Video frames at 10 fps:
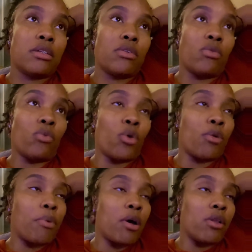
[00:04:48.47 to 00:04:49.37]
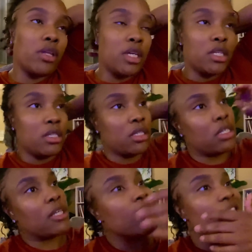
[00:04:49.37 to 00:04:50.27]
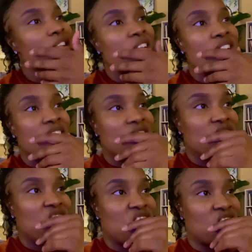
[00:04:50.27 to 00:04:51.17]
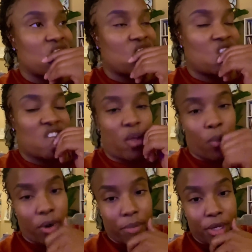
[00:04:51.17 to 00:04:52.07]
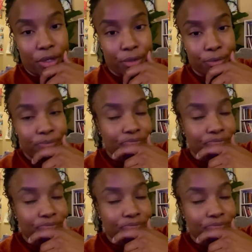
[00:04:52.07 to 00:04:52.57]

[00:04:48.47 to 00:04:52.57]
wrote up all these tests that they wanted me to do,